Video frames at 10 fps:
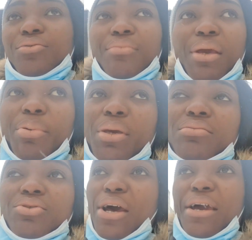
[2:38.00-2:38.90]
maybe
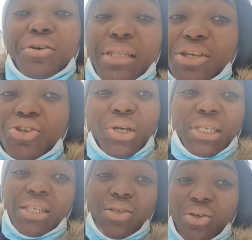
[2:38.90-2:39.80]
try other
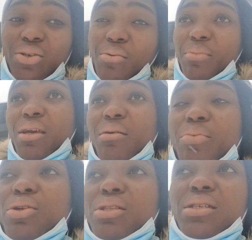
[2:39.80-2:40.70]
choices or something.
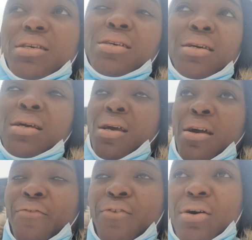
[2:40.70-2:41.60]
But
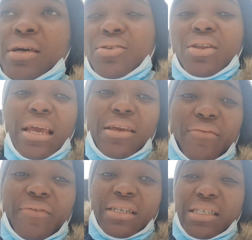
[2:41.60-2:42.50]
for Estonian
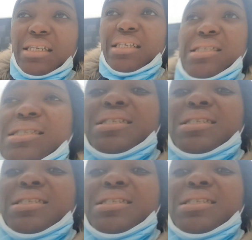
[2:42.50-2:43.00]
universities,